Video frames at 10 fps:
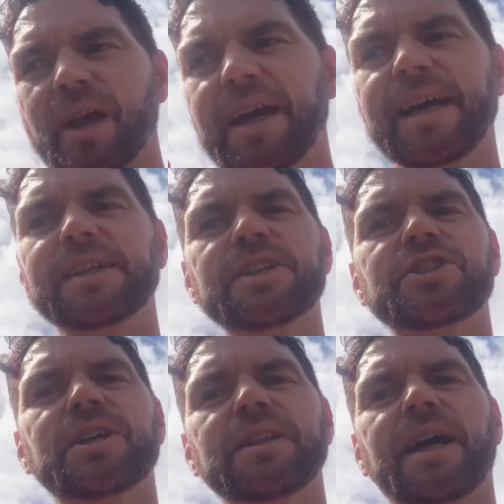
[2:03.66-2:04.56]

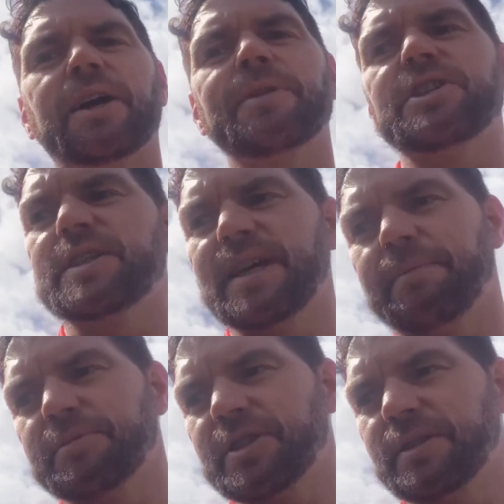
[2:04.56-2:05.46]
English language
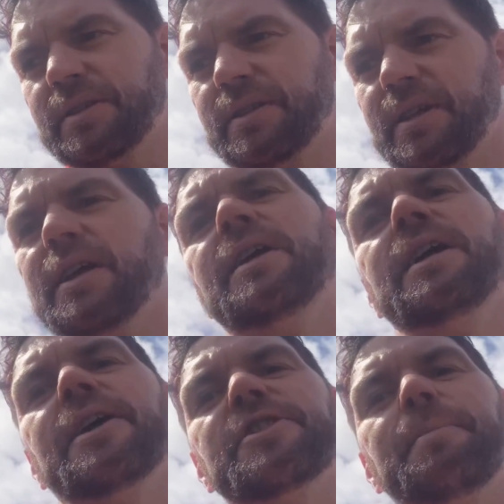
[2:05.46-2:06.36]
exams,
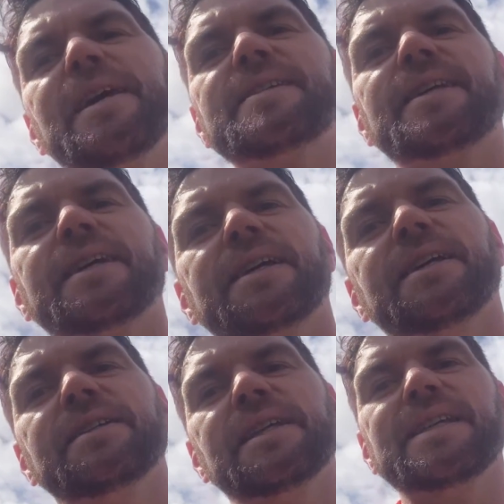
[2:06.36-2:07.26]
and the basic,
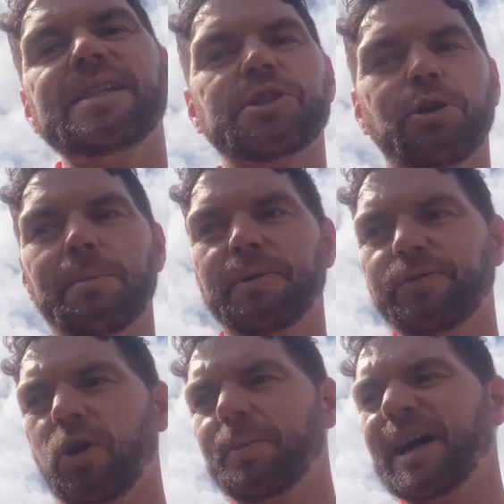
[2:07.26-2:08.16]
easy to remember
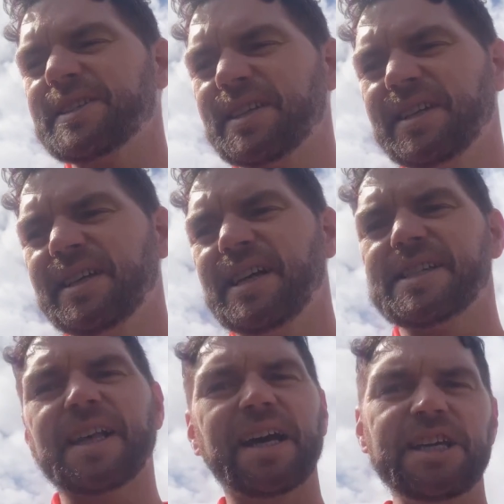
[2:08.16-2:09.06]
format
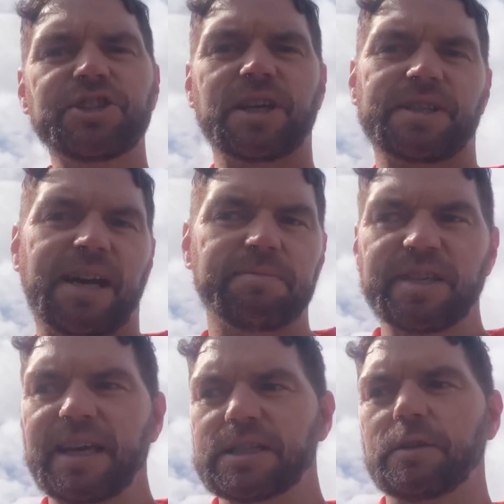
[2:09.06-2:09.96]
is that each exam
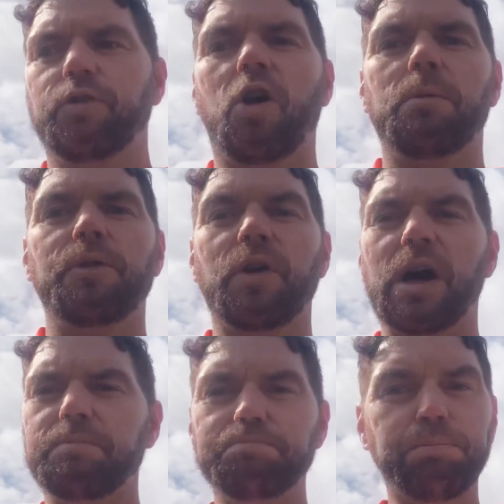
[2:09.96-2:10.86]
takes the form of
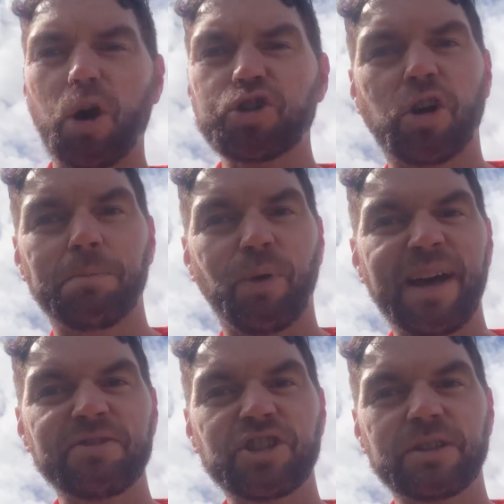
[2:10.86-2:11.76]
a posh
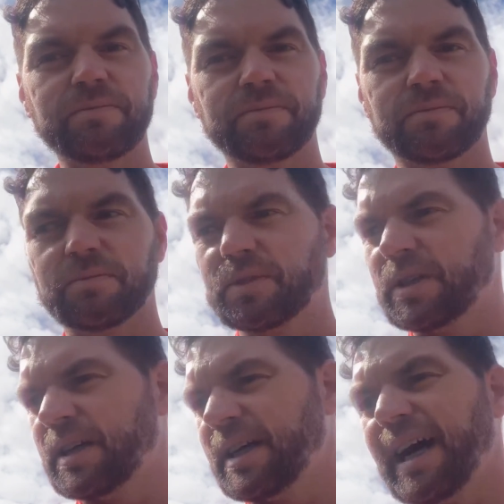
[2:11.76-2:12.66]
comprehension
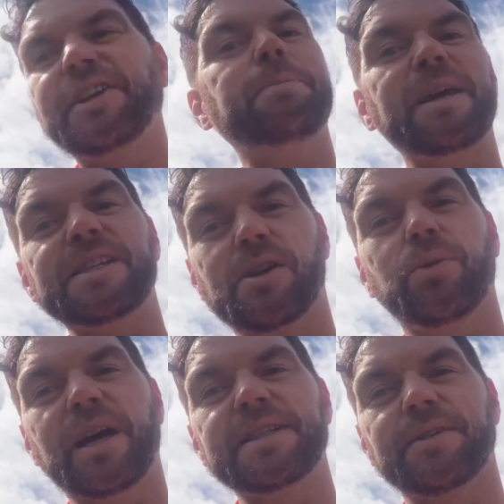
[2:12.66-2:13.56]
and a piece of
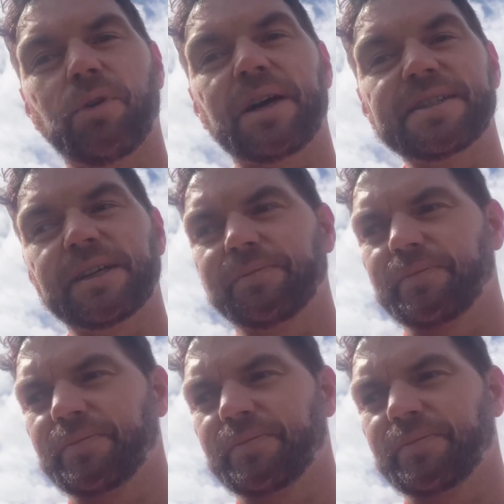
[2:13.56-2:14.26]
creative writing.